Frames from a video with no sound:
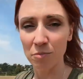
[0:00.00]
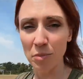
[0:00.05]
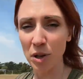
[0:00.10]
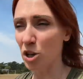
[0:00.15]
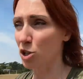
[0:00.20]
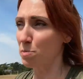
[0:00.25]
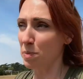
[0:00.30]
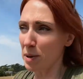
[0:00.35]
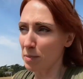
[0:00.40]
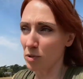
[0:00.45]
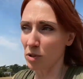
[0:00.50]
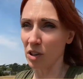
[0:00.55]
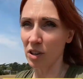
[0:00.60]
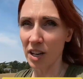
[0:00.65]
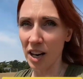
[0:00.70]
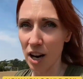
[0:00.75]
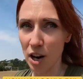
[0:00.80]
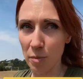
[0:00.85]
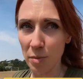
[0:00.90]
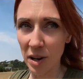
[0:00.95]
because people don't
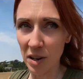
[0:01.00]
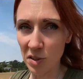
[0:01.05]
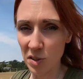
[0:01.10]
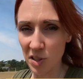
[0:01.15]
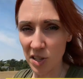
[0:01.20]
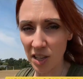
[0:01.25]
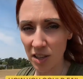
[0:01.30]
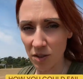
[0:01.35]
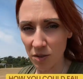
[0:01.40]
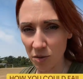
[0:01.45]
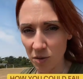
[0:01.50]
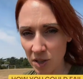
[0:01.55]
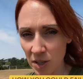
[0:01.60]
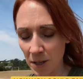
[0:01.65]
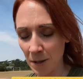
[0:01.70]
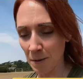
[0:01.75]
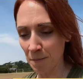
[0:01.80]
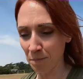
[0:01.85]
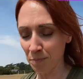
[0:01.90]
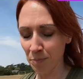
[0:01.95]
care about signals
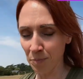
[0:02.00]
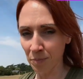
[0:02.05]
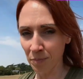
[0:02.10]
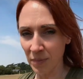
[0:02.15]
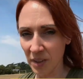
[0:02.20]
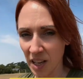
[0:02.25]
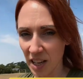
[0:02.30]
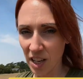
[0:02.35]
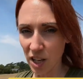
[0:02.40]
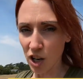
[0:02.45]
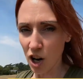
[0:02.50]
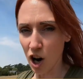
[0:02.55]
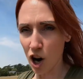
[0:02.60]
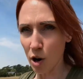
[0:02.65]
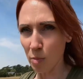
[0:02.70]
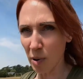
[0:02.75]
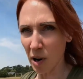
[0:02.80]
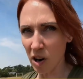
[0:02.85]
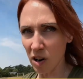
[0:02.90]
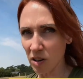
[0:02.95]
in a car
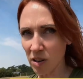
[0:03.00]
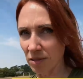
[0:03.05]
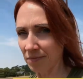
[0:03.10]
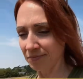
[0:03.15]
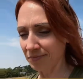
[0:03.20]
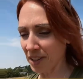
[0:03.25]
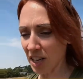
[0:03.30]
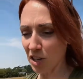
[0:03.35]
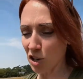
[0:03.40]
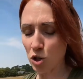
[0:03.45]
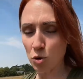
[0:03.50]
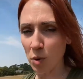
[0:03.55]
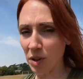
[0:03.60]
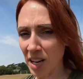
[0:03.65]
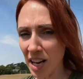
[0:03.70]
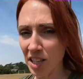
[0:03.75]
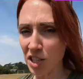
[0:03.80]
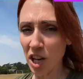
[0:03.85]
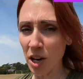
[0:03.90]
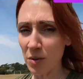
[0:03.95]
park. They just want their
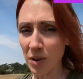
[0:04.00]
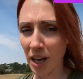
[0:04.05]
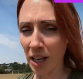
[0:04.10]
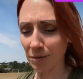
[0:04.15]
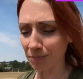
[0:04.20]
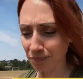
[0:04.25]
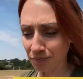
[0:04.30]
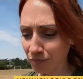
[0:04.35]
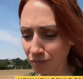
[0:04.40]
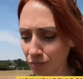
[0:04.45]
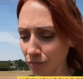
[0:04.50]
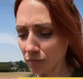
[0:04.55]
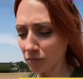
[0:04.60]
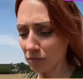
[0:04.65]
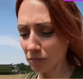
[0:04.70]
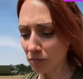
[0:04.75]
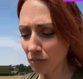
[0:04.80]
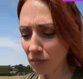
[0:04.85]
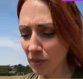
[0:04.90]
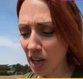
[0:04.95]

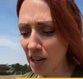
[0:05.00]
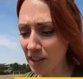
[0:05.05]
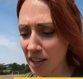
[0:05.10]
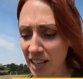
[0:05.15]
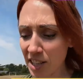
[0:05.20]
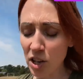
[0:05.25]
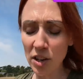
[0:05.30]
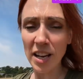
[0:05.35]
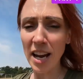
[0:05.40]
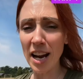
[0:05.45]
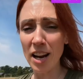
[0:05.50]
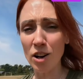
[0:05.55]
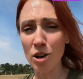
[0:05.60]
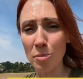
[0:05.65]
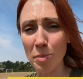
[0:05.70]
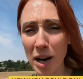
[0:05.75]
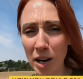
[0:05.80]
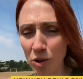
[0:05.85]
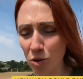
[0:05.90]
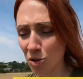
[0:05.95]
donut, and they don't care
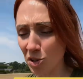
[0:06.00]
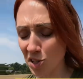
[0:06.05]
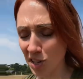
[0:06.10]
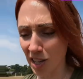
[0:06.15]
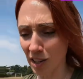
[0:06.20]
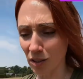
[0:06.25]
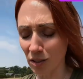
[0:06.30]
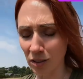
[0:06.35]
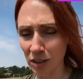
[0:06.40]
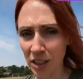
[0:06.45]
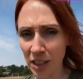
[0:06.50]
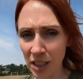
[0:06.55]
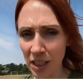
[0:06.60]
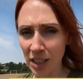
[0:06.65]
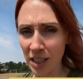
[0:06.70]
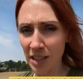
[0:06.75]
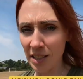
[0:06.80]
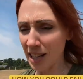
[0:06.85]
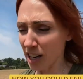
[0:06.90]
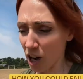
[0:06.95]
about your signal.
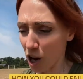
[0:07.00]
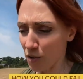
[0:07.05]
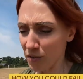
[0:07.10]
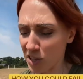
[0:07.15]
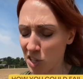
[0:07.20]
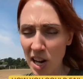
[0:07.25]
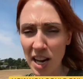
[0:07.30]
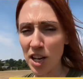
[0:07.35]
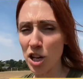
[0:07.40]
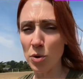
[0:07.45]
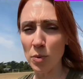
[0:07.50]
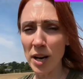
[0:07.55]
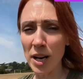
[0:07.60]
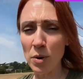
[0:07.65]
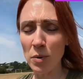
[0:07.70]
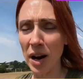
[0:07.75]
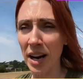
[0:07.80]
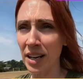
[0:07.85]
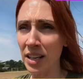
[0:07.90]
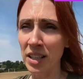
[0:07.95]
They'll overtake you
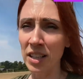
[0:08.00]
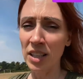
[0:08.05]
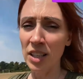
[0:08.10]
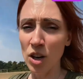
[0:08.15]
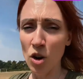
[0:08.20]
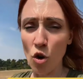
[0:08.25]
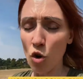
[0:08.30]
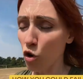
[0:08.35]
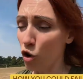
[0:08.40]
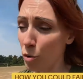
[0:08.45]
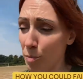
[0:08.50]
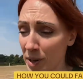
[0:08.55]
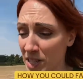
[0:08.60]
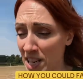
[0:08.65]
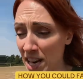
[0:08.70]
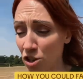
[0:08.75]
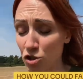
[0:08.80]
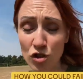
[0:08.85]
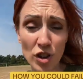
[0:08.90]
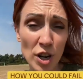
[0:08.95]
anyway, or a
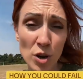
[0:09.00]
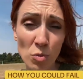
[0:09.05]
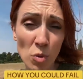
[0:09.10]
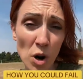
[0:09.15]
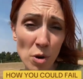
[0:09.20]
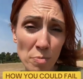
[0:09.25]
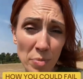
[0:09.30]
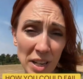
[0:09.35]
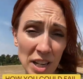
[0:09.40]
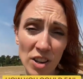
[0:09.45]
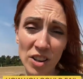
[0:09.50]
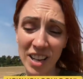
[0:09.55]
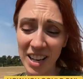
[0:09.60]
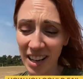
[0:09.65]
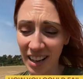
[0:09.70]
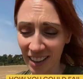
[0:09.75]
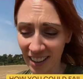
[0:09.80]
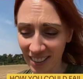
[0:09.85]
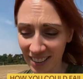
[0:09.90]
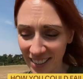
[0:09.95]
pedestrian won't be
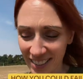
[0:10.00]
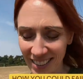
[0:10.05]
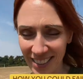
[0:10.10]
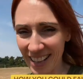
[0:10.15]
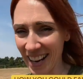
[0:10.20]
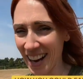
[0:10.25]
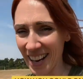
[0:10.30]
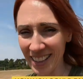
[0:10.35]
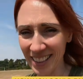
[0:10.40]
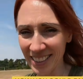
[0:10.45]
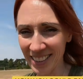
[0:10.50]
looking. Yeah,